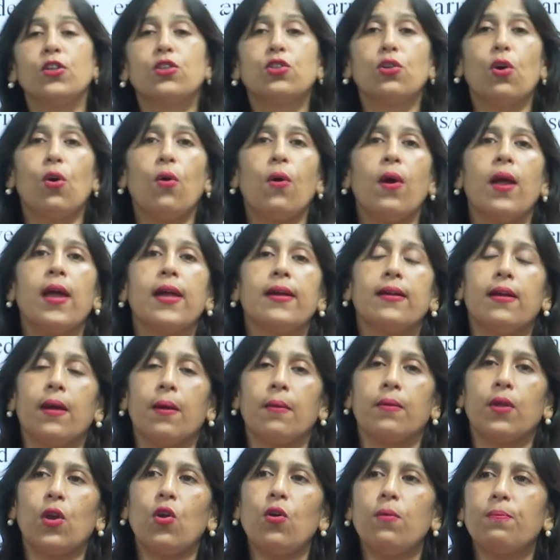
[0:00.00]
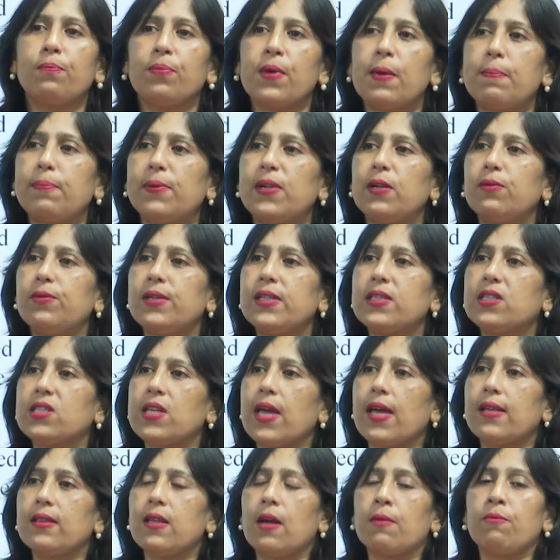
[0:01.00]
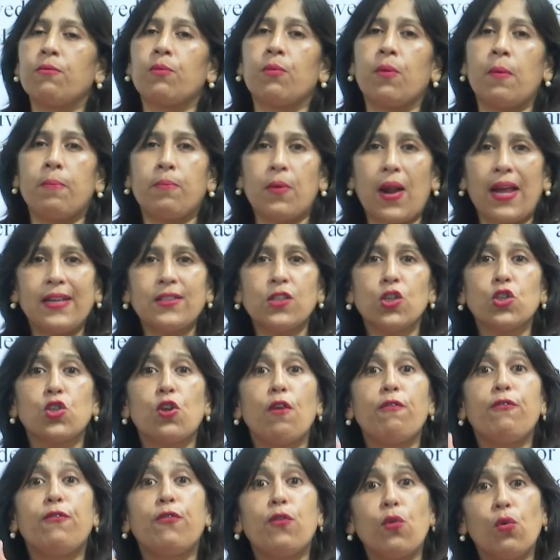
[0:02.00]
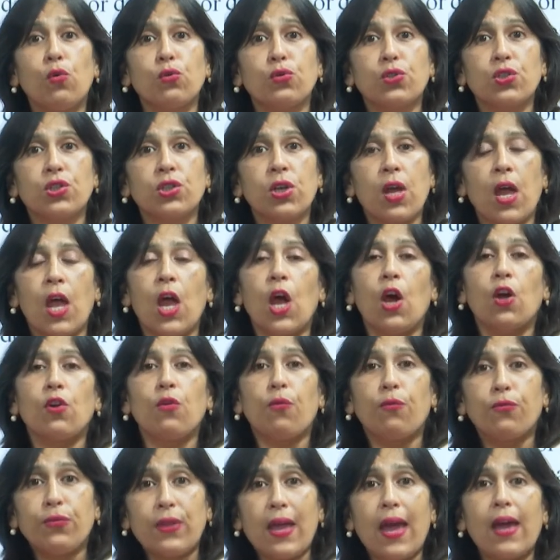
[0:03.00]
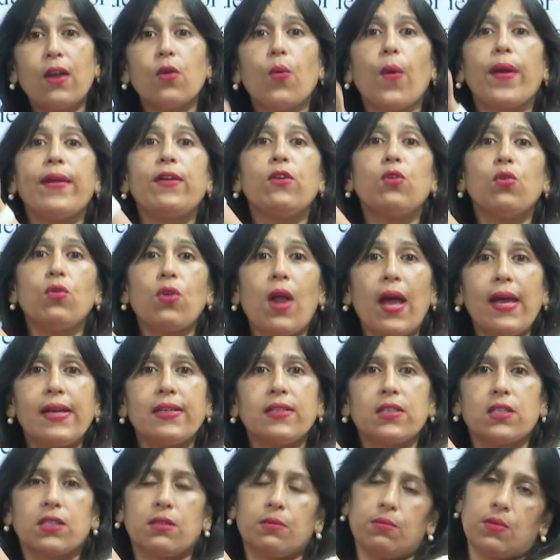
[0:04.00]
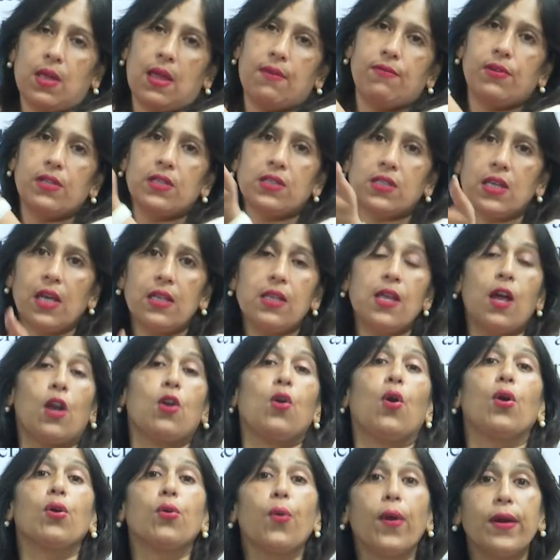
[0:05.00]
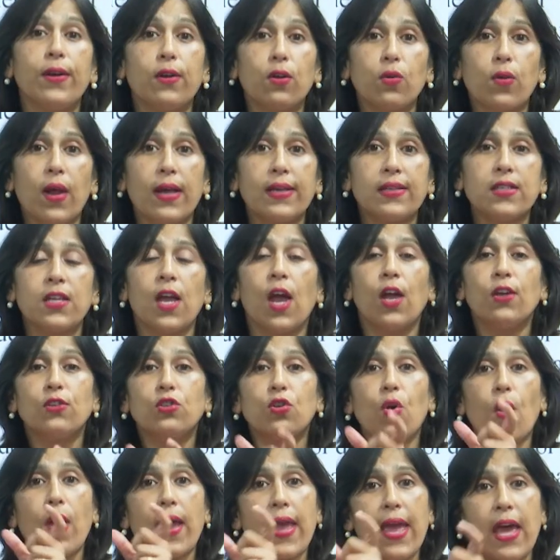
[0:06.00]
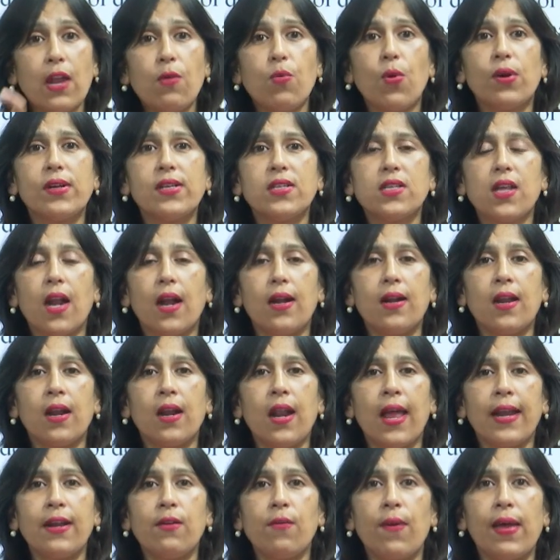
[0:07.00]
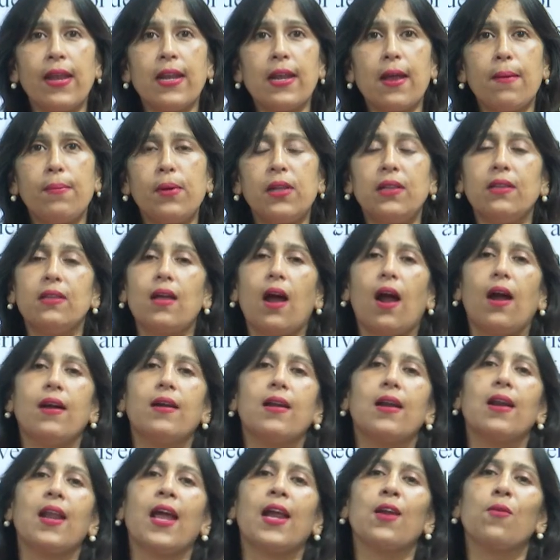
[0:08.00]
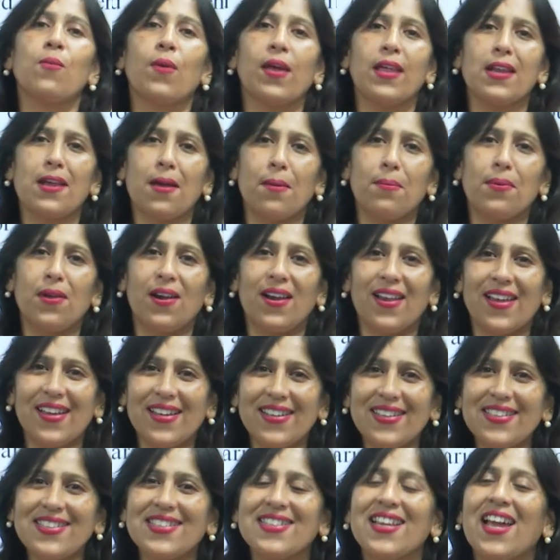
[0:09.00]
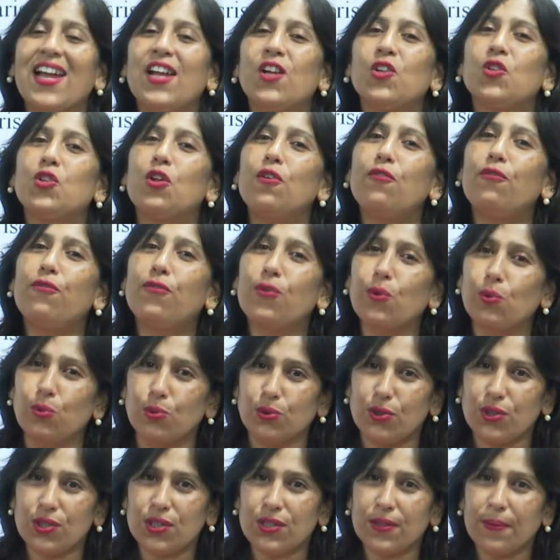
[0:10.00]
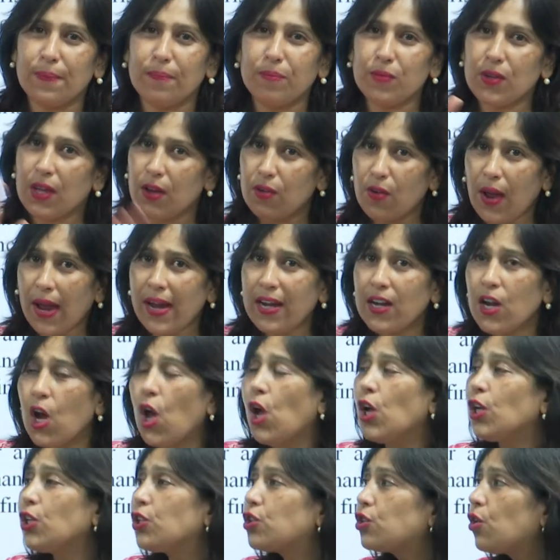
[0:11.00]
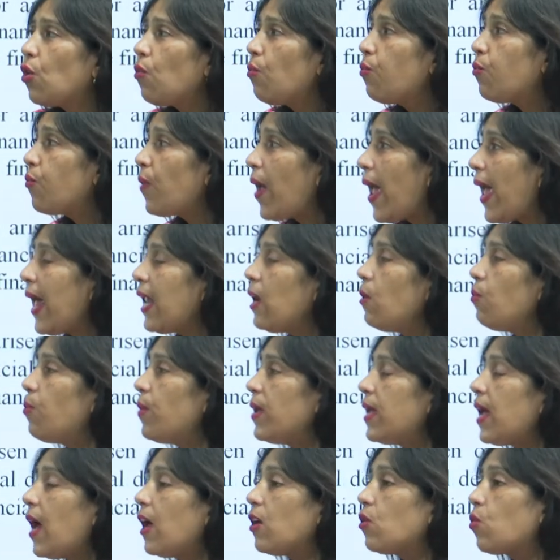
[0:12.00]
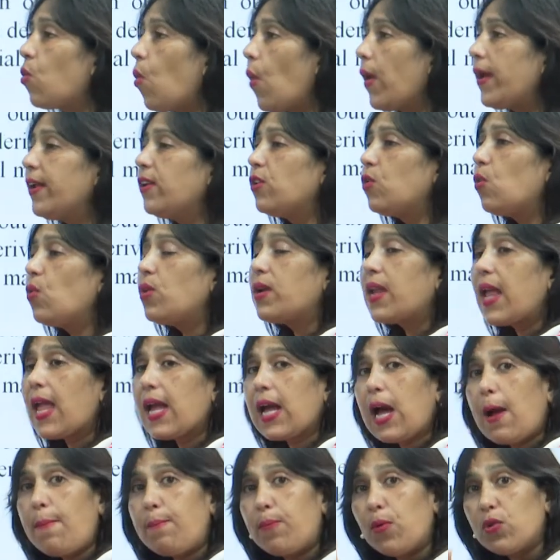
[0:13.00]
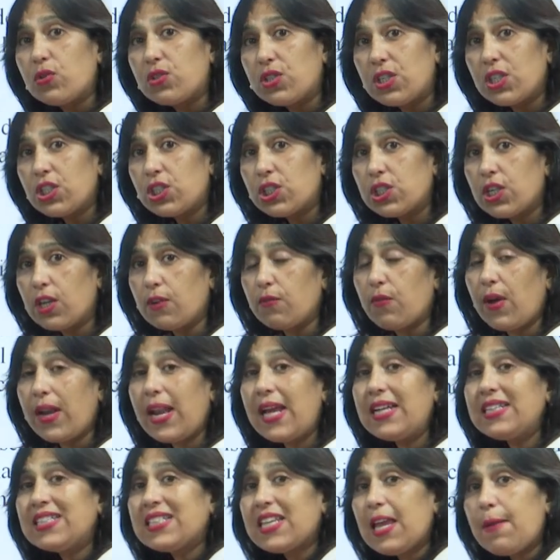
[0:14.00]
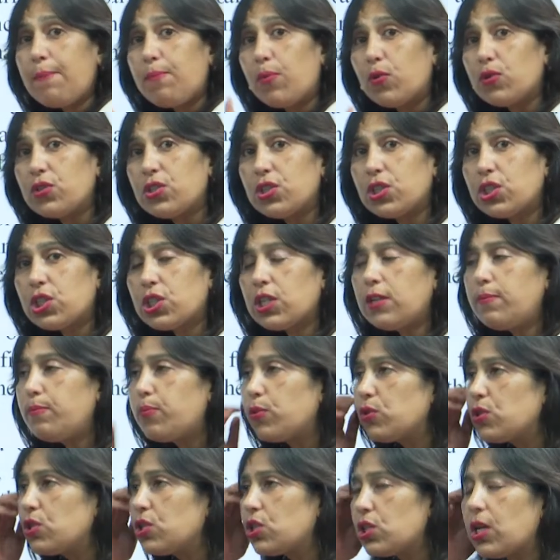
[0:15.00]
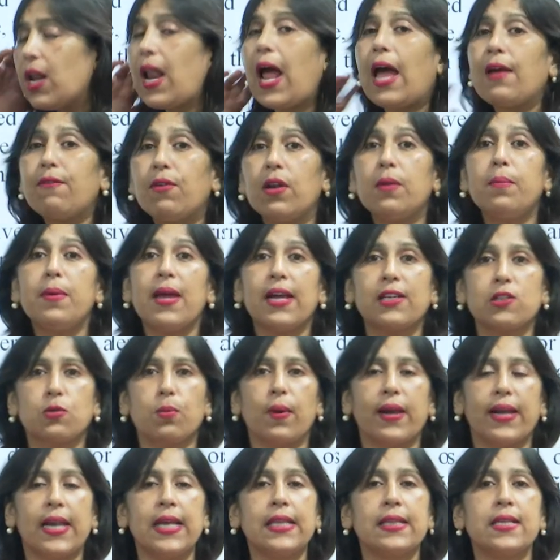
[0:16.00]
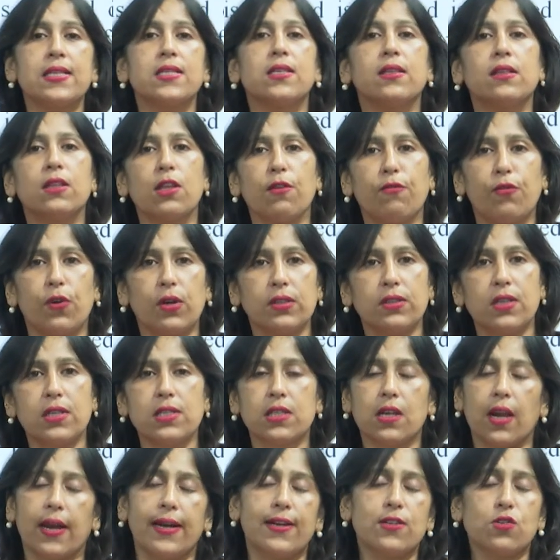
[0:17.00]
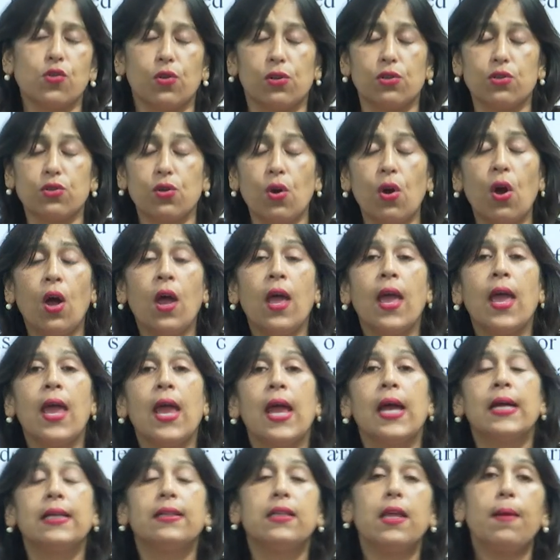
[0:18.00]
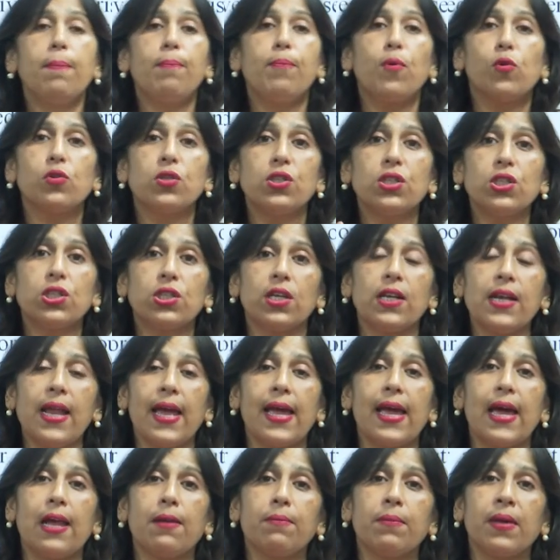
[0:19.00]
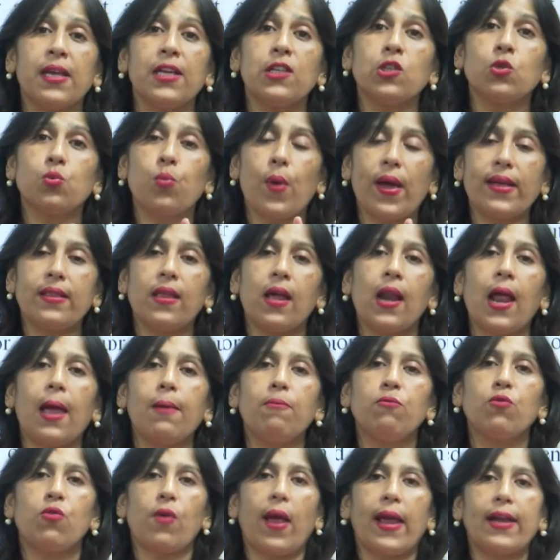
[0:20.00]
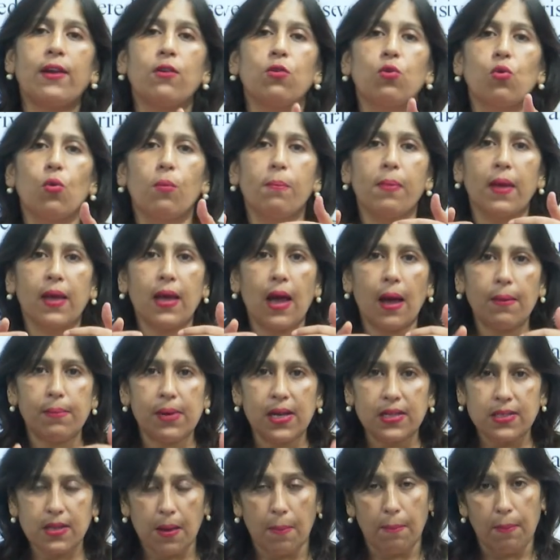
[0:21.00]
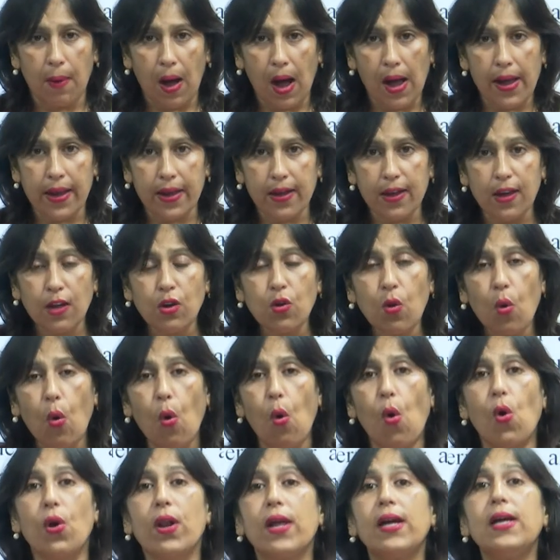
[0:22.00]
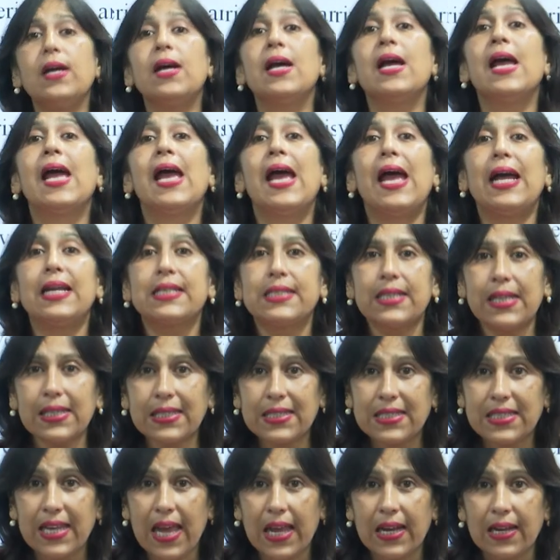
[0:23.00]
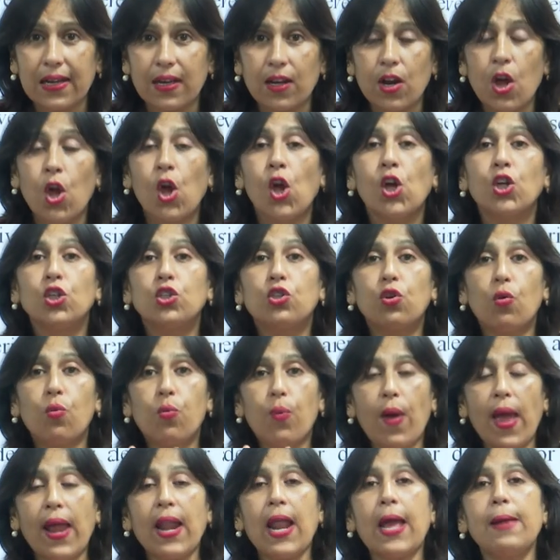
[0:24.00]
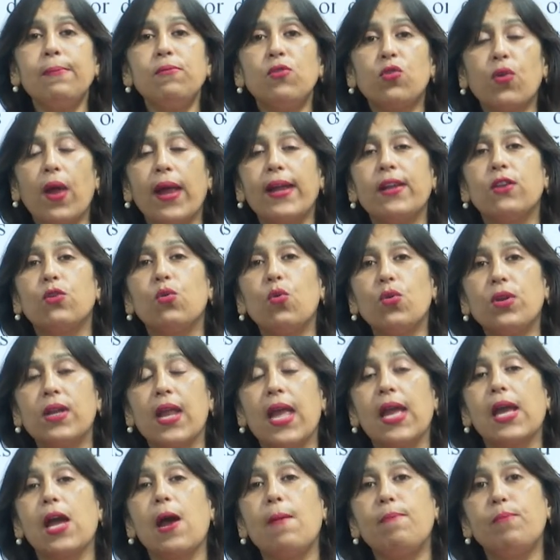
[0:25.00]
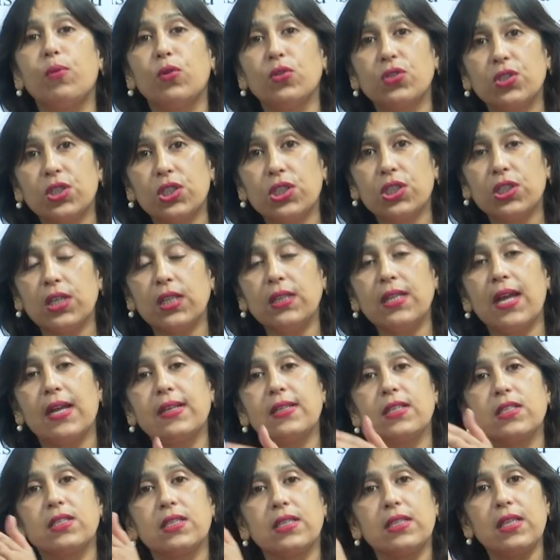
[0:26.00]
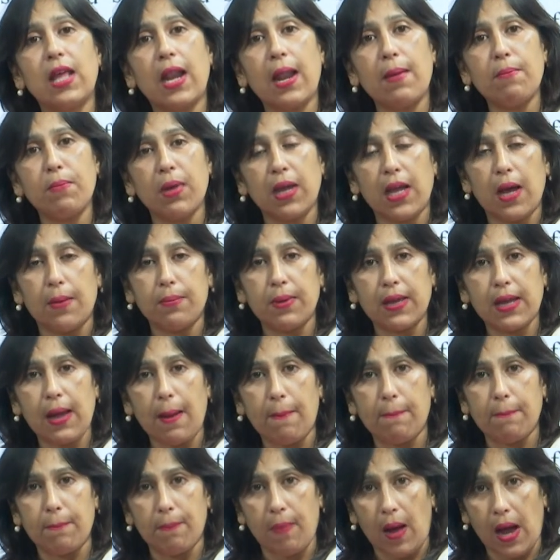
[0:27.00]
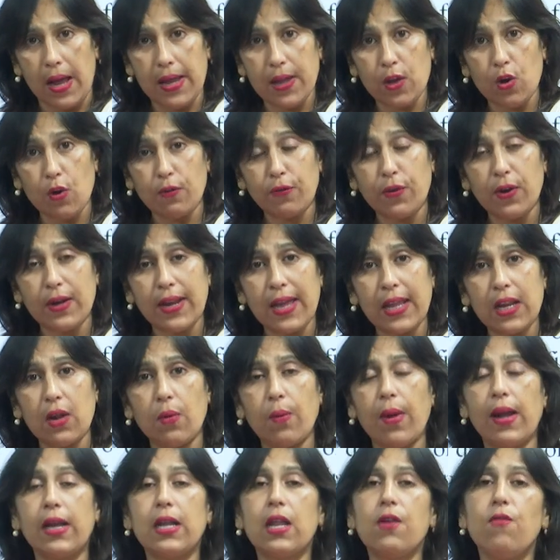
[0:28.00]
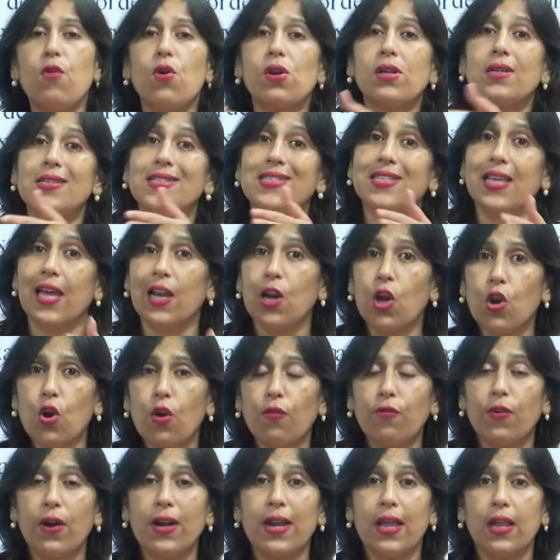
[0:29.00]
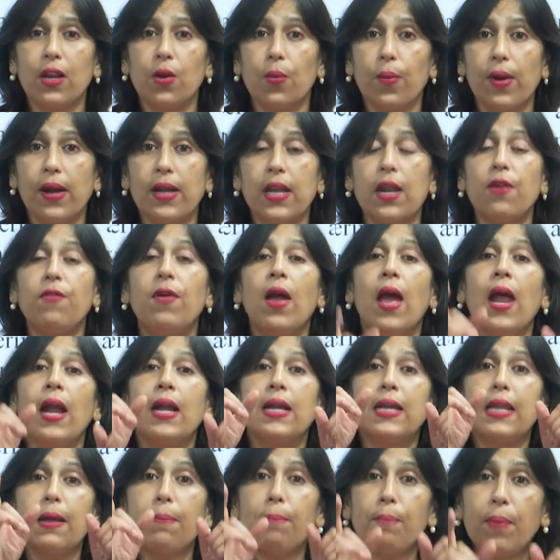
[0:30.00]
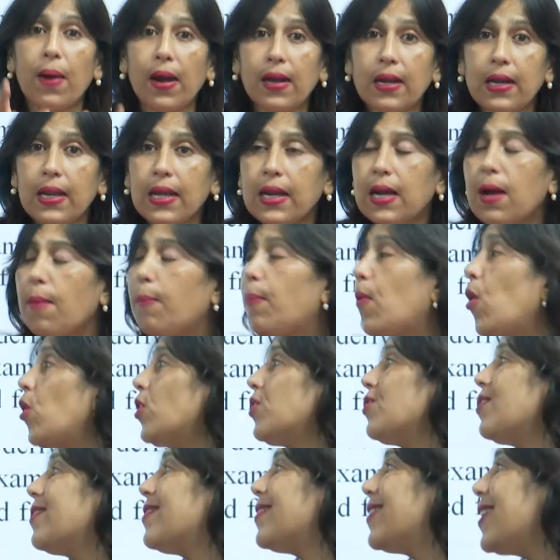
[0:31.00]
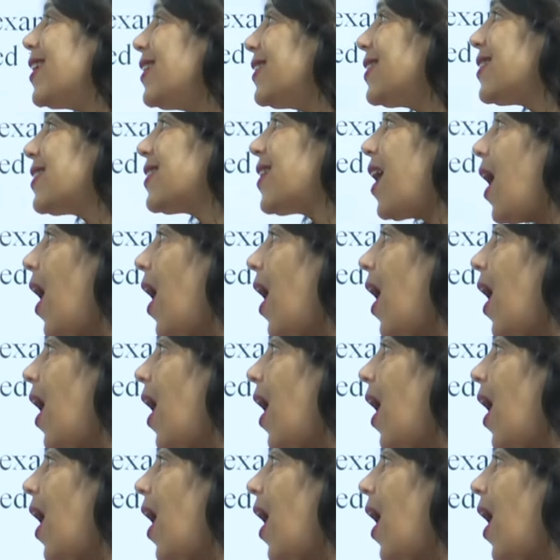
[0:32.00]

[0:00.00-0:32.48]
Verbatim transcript: so uh, you know people will say that prices of fruits they are going to rise they will say they are not going to rise so here what is an underlying variable the underlying variable is the fruits right. So, when we are going to take a position, when I say position, position I will be explaining this in the further slides also. The position here means whether I am trying to become as a buyer or a as a seller. So, when I am trying to take a position that is either I am becoming a buyer of a derivative or a seller of a derivative depending upon this